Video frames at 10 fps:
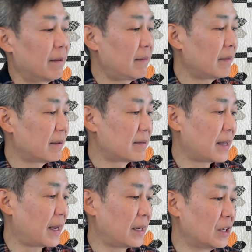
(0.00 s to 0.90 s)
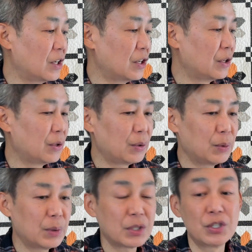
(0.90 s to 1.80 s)
This is a
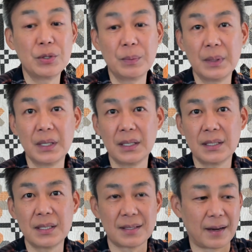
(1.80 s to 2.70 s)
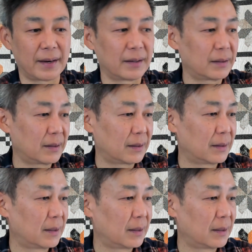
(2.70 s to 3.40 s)
new to me designer